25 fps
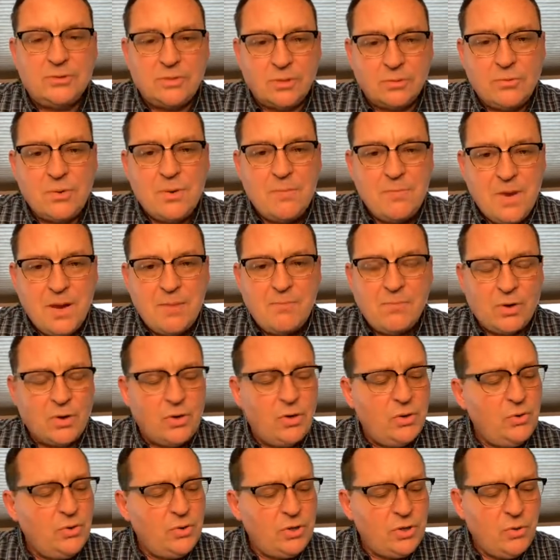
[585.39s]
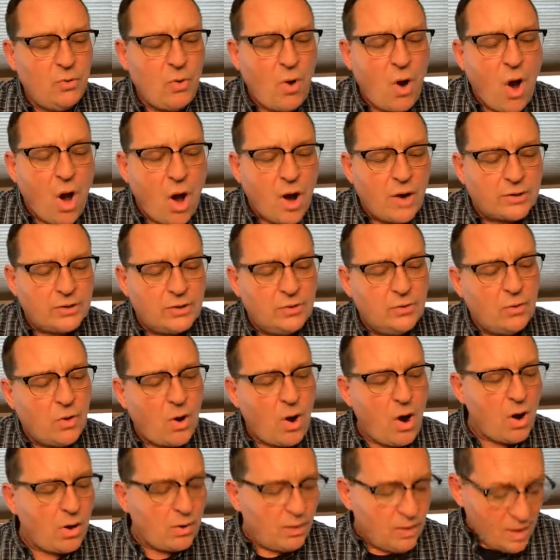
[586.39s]
to remember who you are. You
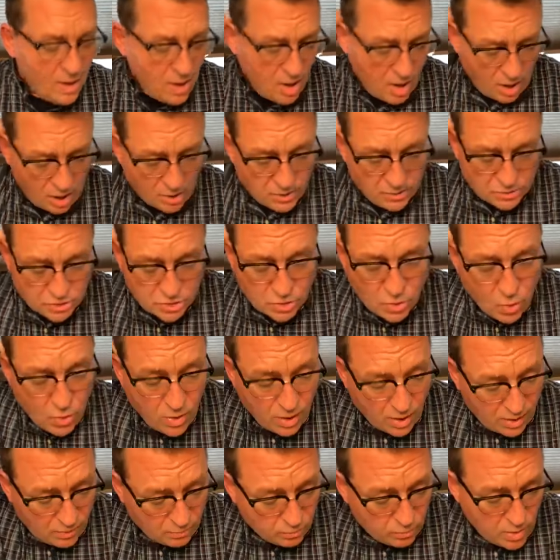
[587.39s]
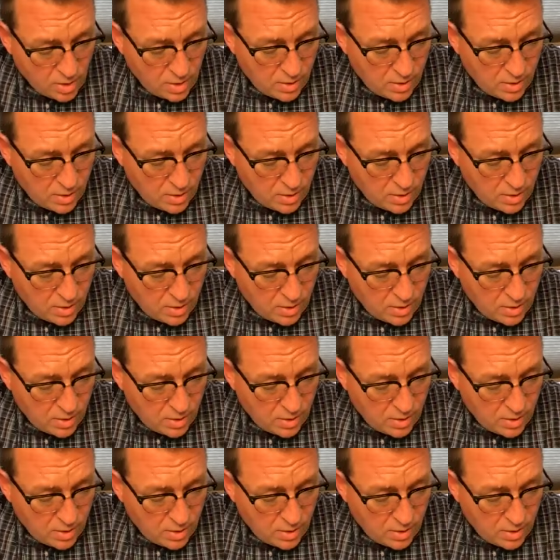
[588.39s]
are a, cho- a,